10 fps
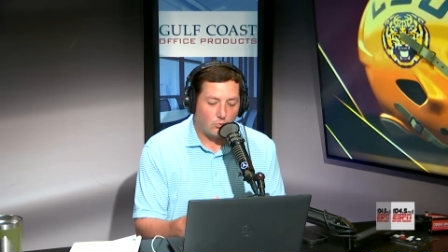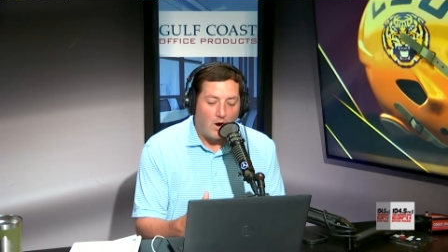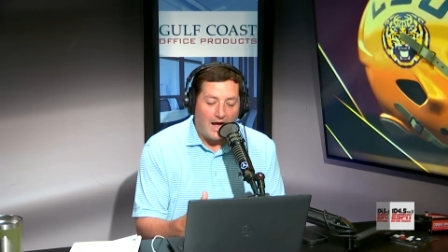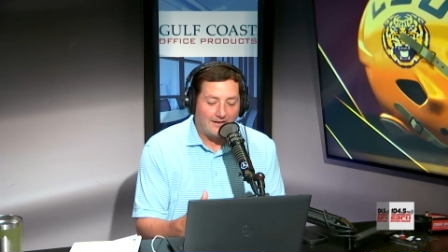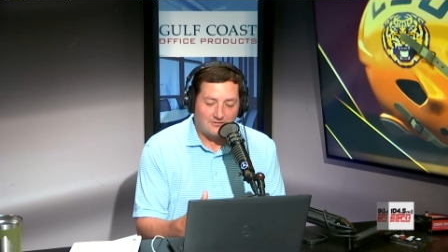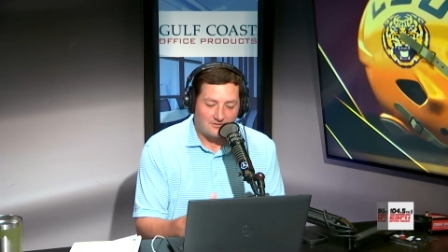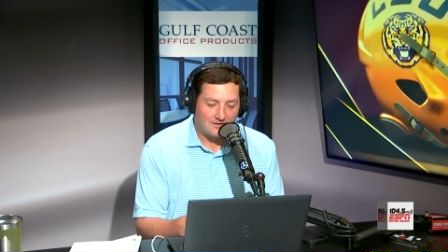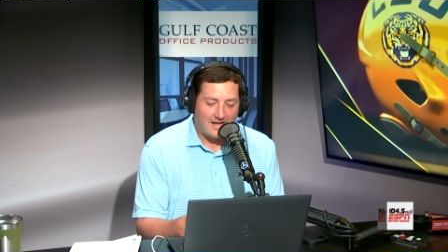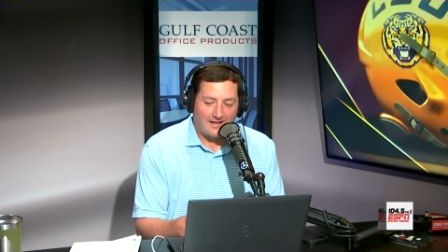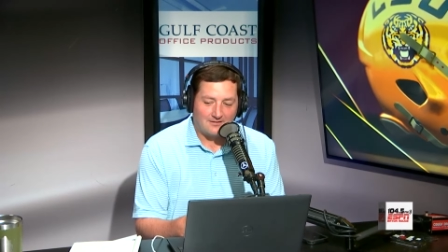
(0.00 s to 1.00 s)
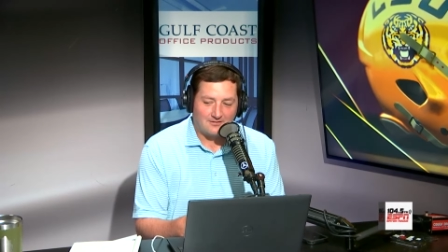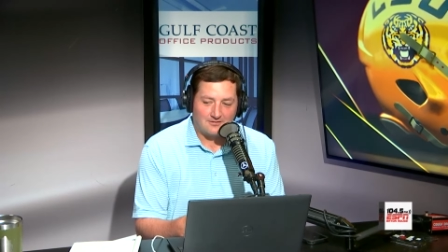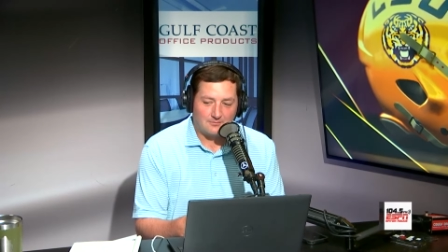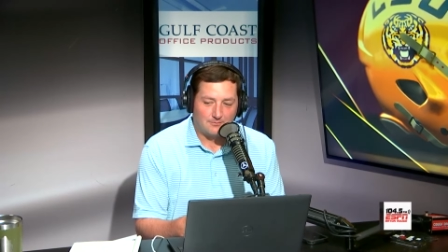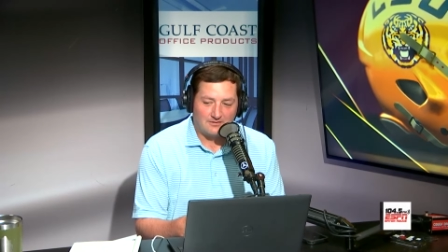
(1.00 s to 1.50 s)
watched
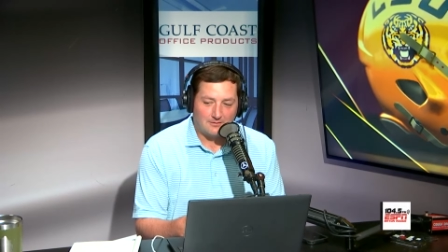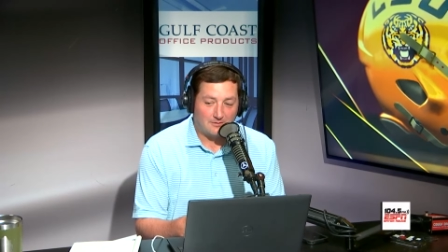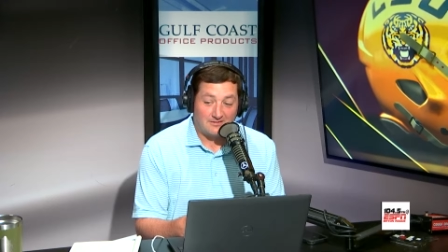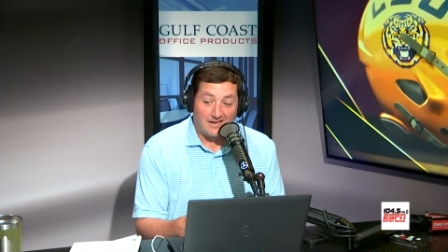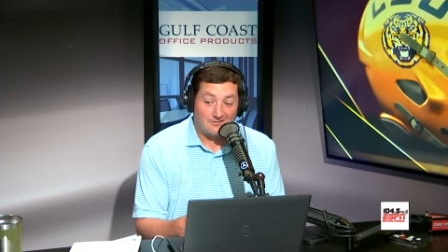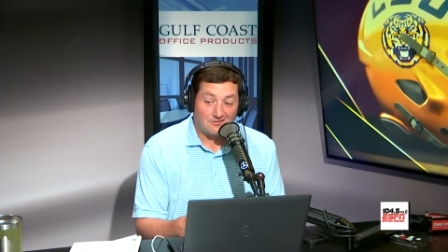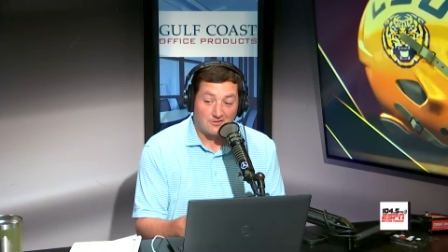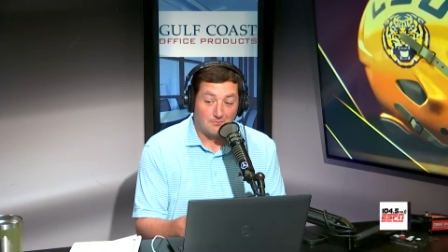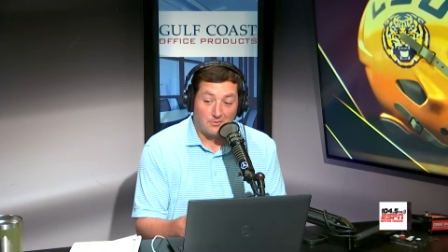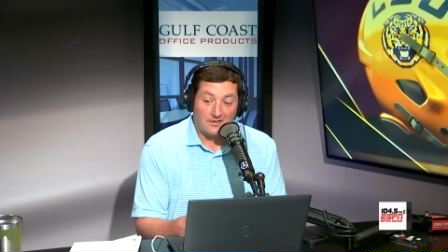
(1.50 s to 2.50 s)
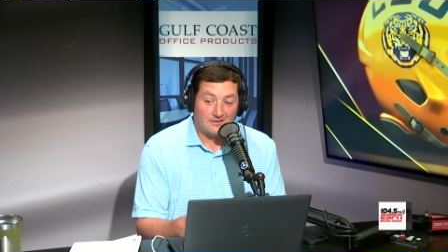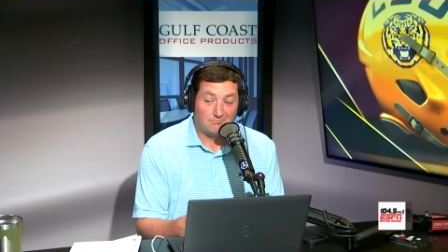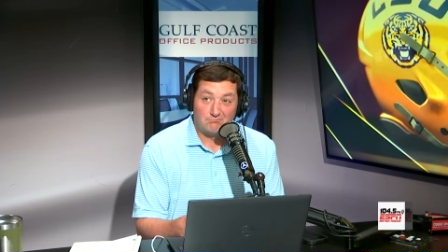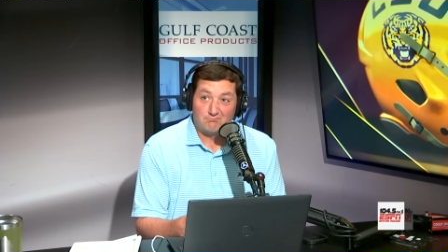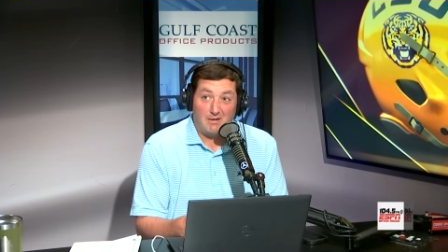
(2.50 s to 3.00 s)
as Mississippi State just
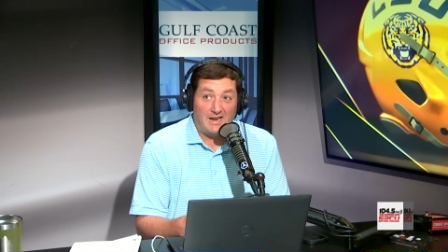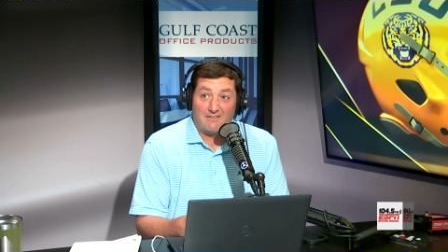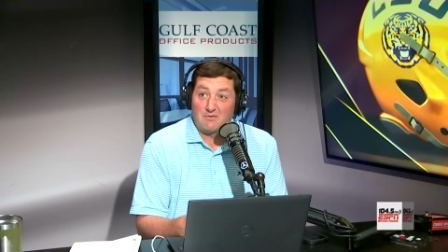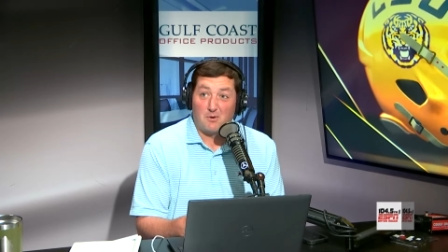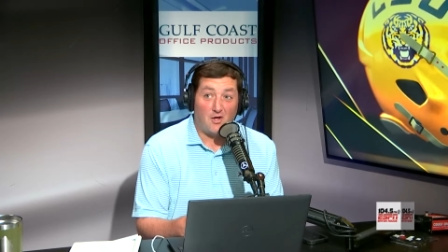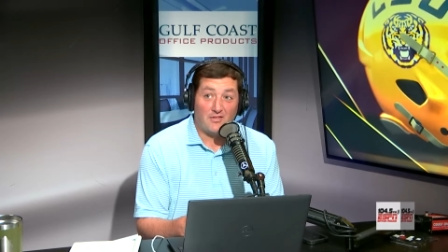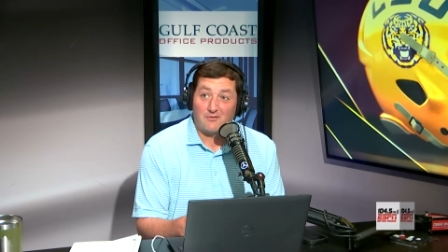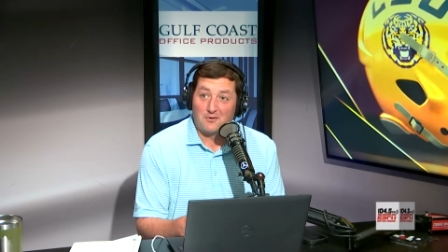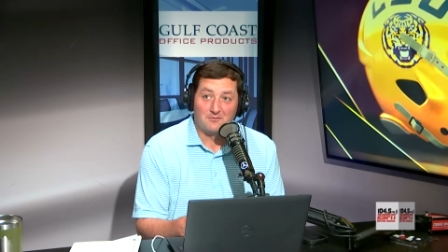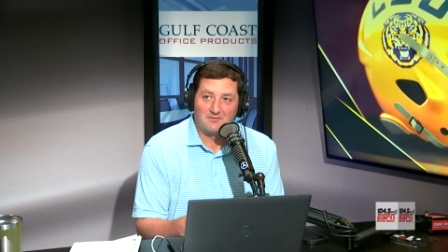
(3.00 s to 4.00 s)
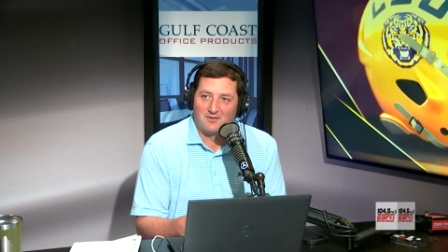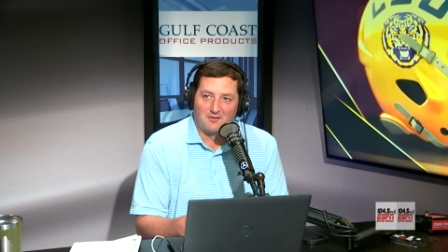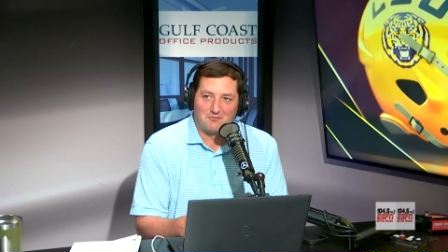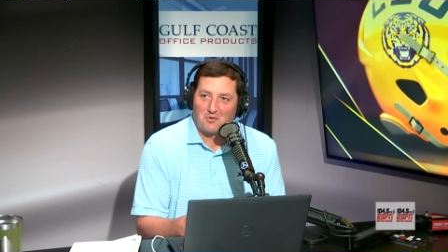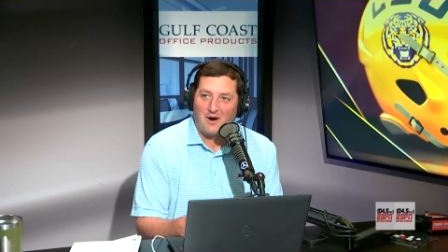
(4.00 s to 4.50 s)
completed about every ball they threw
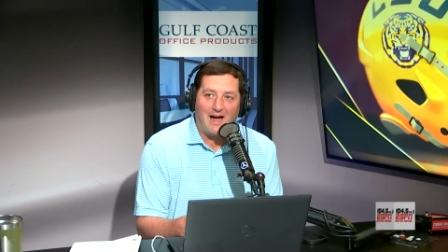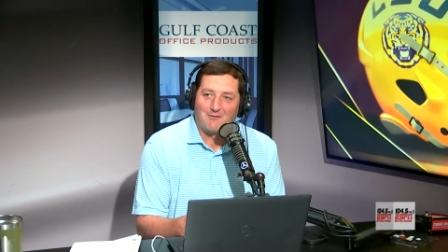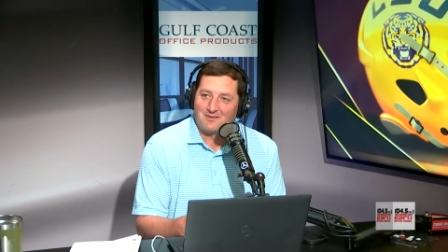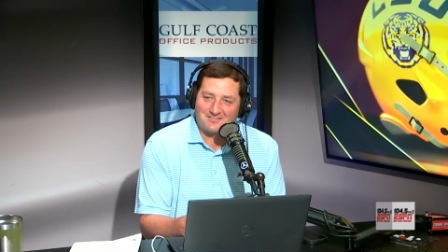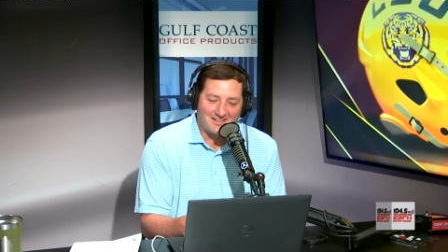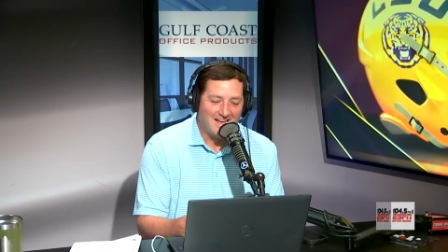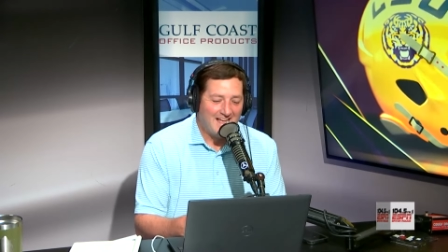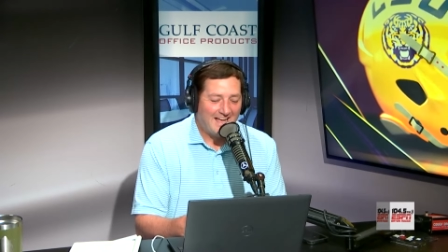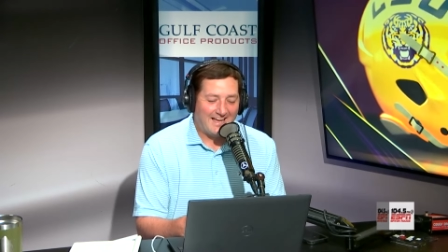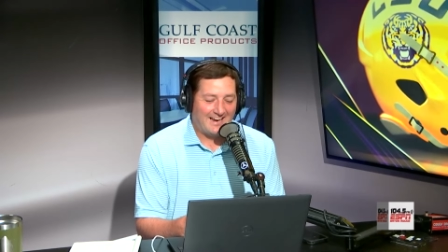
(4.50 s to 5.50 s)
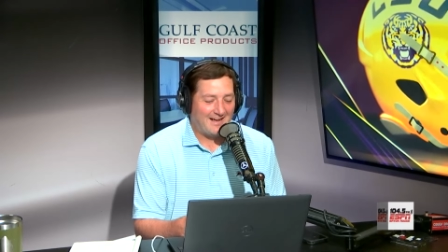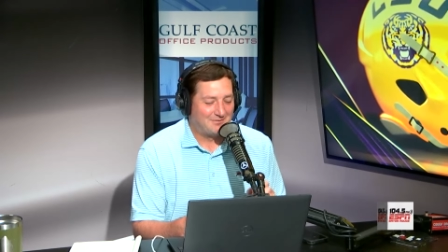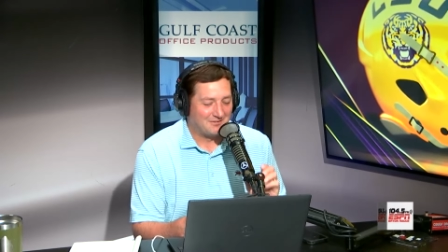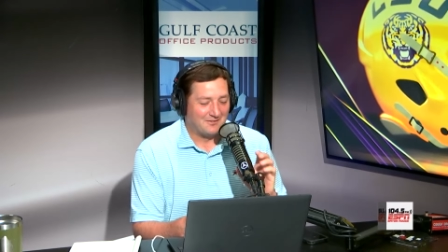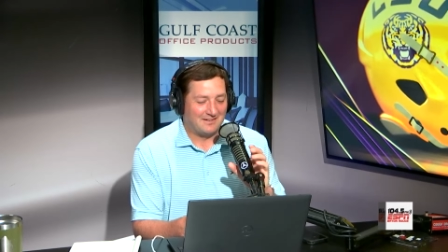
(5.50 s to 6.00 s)
for 4 hours and
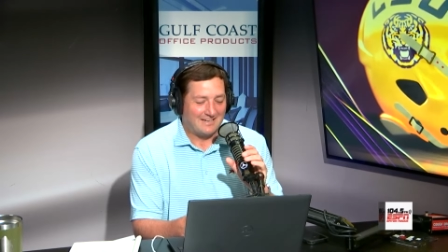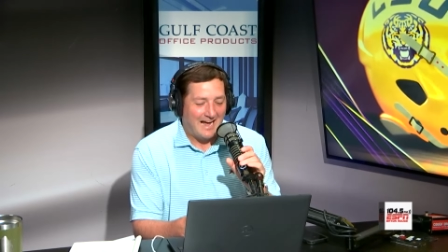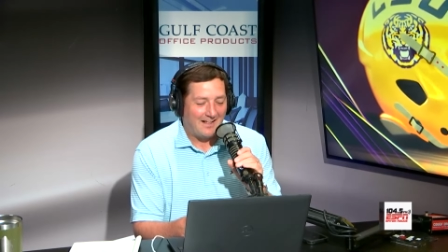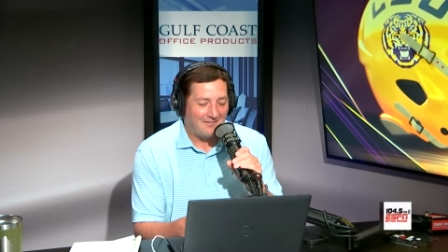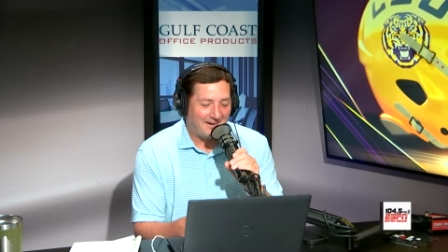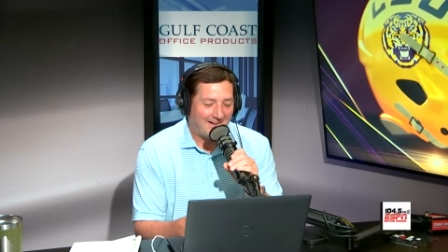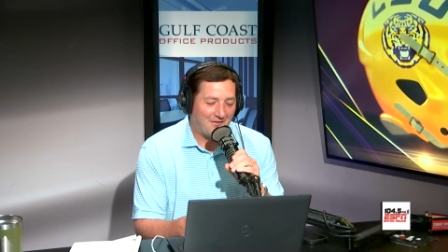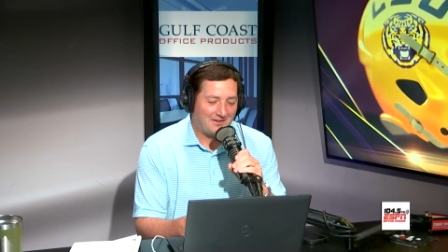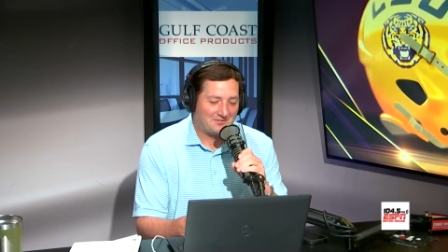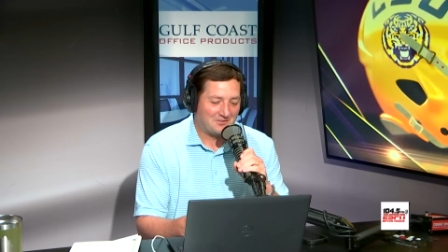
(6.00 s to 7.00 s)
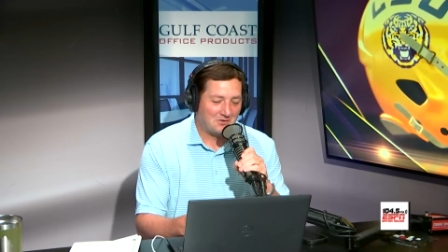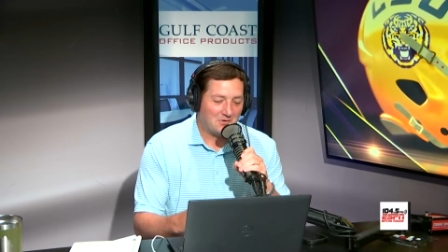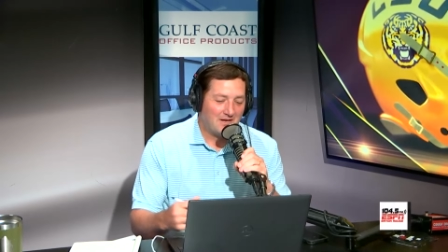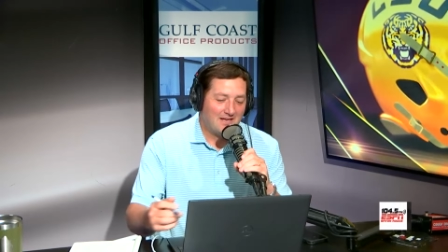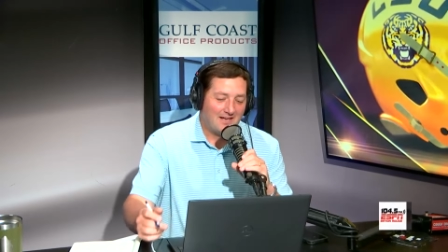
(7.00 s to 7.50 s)
absolutely annihilated LSU